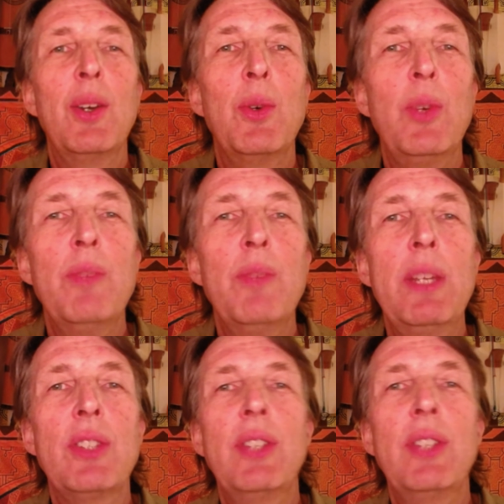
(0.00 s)
We have made
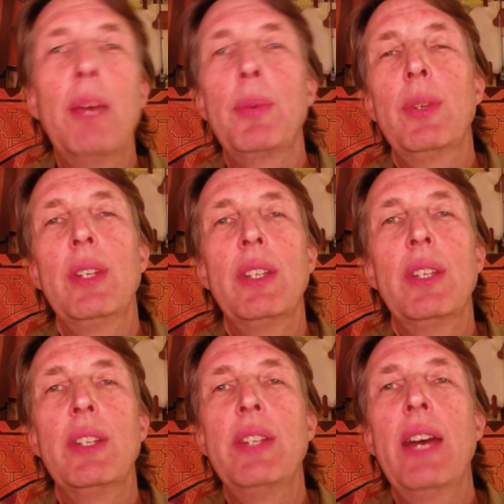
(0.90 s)
a step
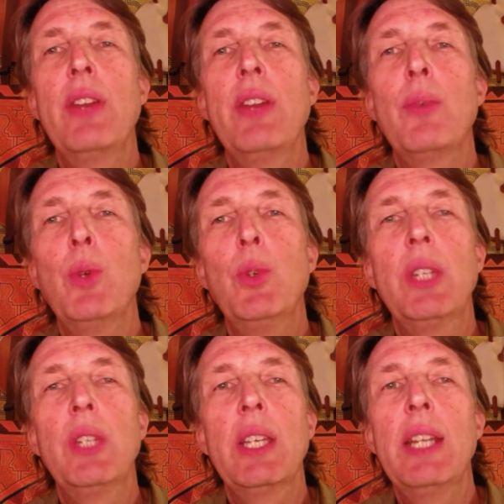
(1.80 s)
down that road
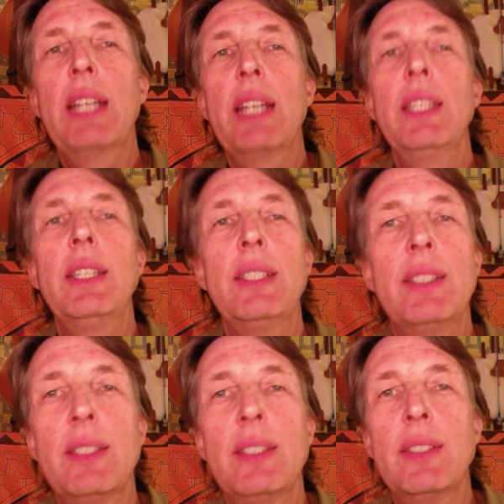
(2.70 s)
to connecting
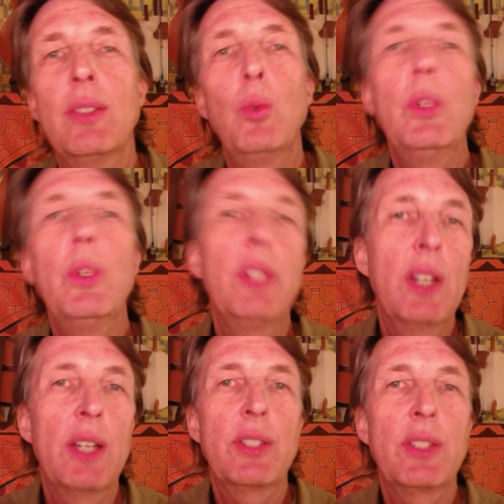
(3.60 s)
with the
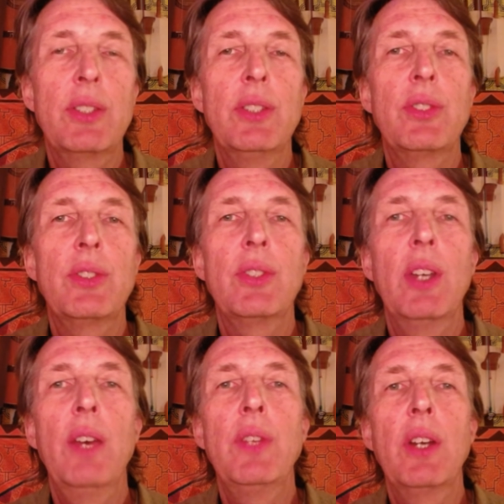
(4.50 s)
consciousness
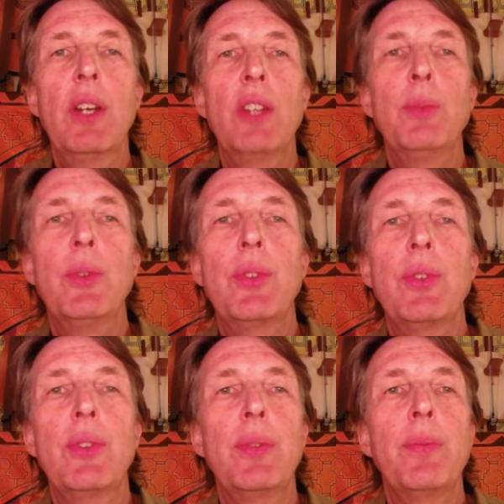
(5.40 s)
of the
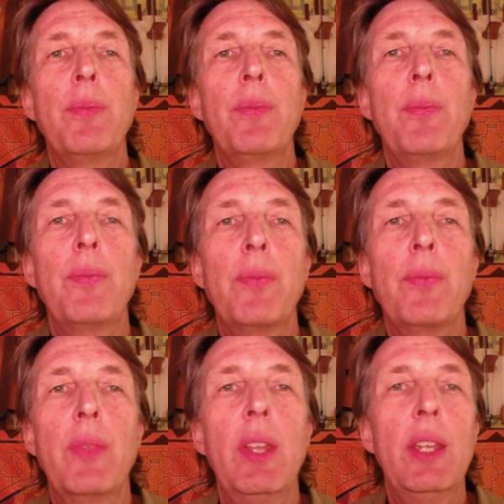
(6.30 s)
cosmos
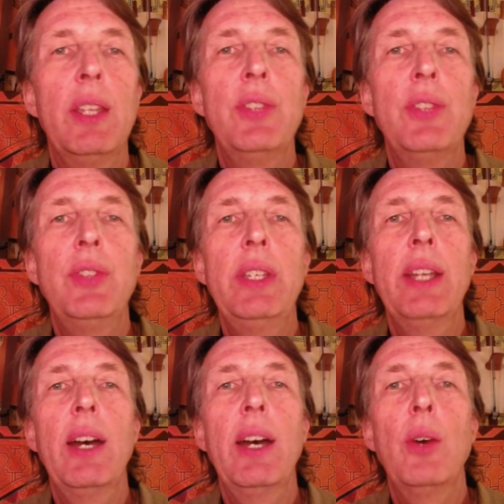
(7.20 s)
and seeing
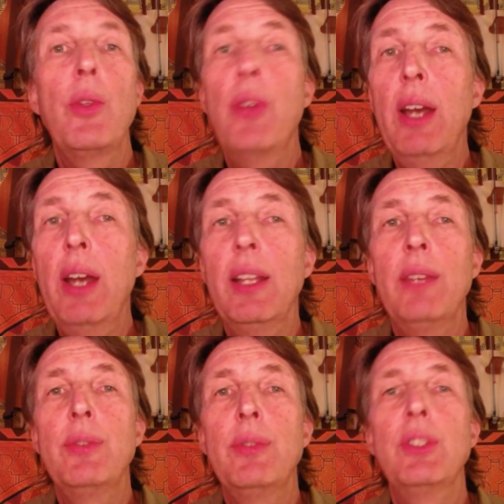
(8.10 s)
how thought
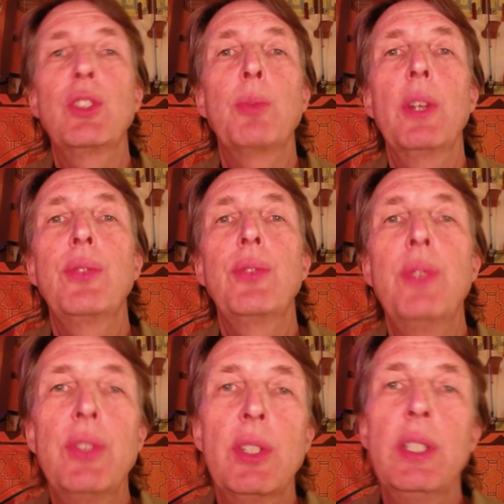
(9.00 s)
life is expressed
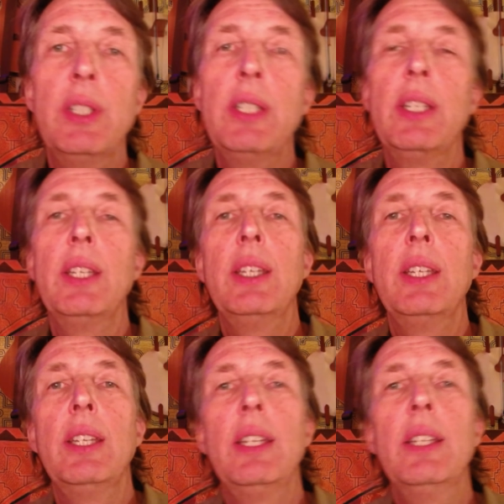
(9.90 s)
physically
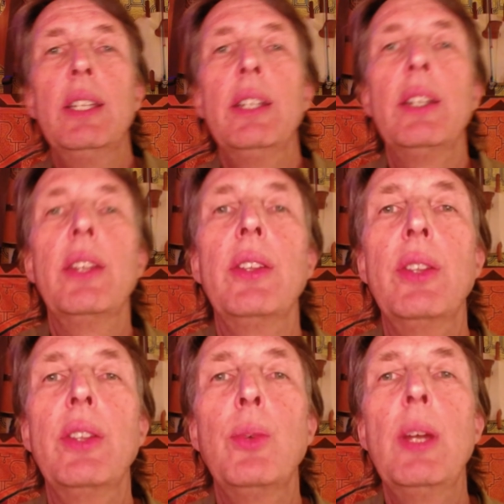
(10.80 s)
in
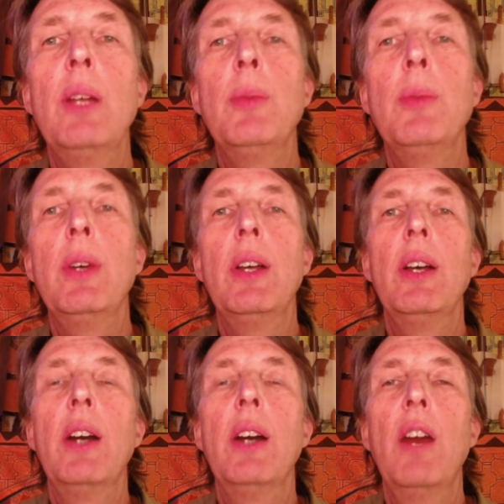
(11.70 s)
the realm
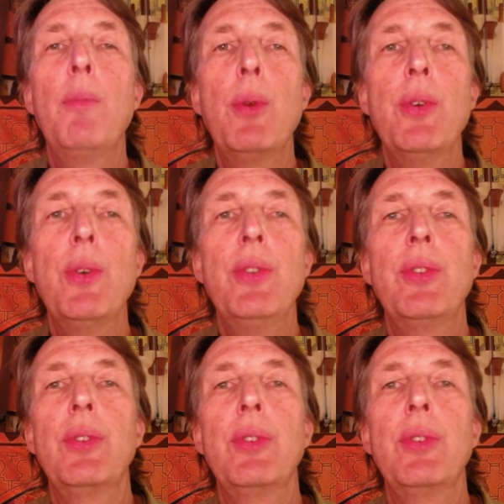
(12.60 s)
of birds,